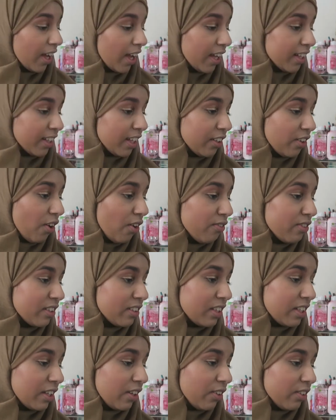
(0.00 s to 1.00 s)
then
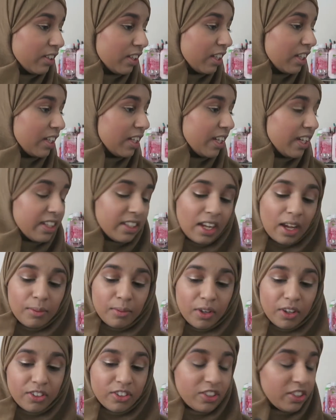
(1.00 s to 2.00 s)
obviously on the lid,
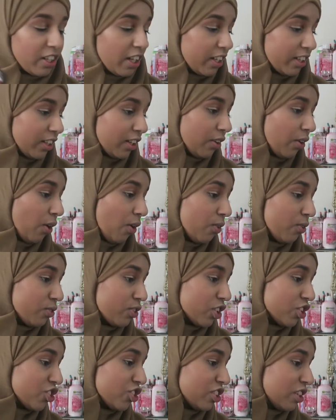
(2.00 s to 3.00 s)
I'm going to take the
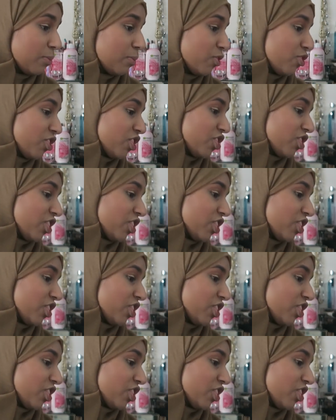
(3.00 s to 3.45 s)
gold shimmery